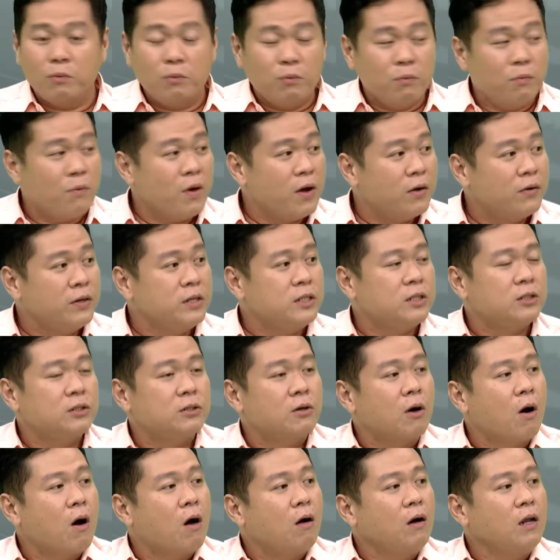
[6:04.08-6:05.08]
very
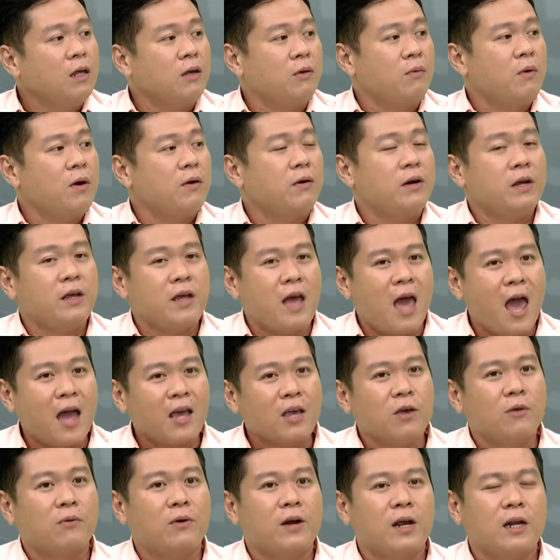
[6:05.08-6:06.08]
strongly, very
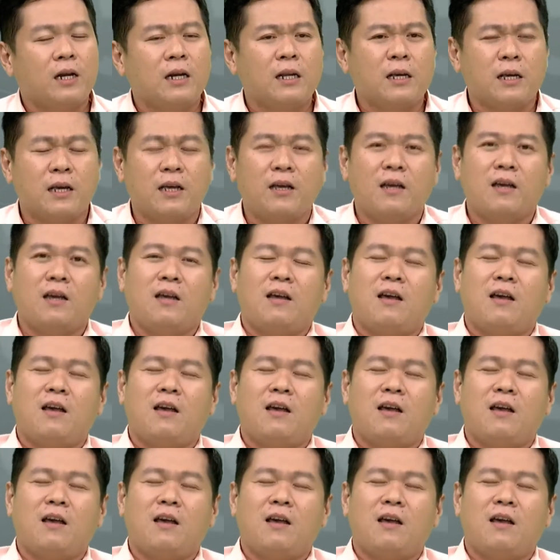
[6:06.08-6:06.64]
accurately.